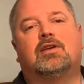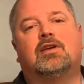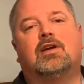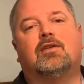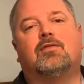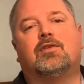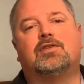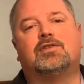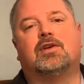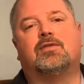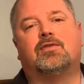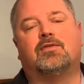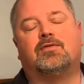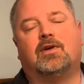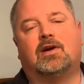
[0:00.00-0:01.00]
coverage of
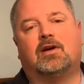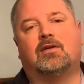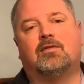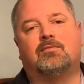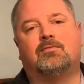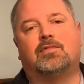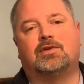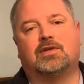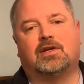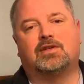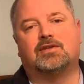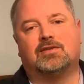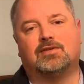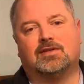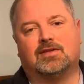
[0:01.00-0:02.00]
the fire
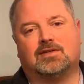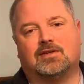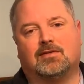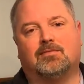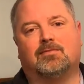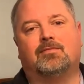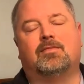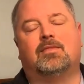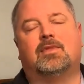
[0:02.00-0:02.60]
protection system.